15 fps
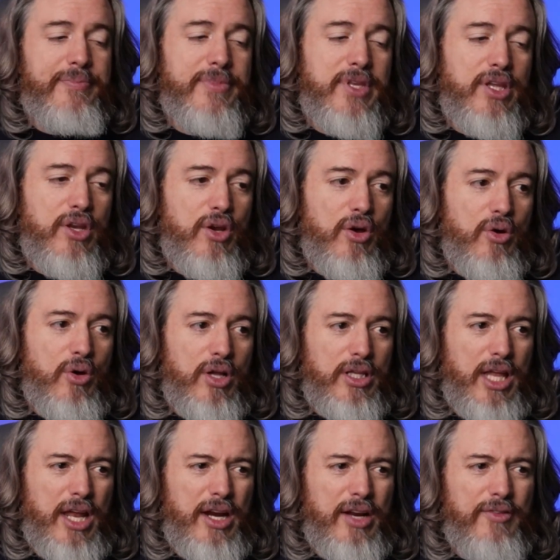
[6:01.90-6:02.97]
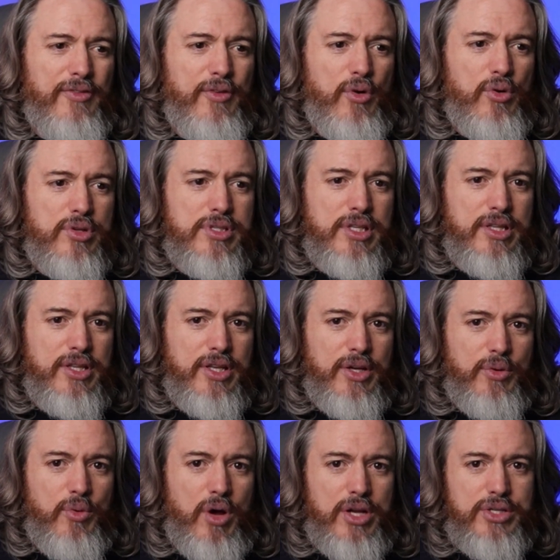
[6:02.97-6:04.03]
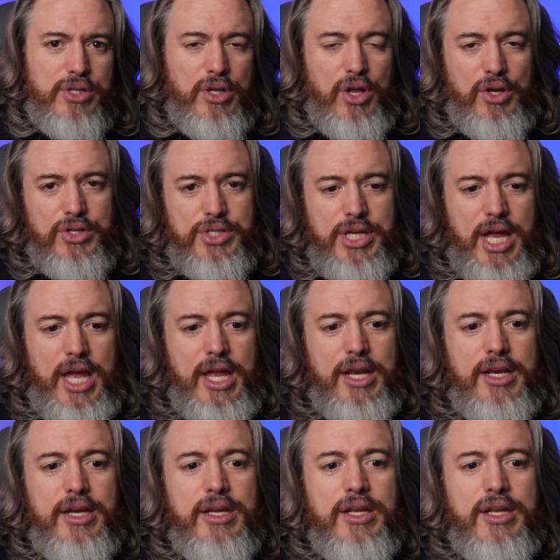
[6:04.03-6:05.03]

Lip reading: lot of folks in the watch along chat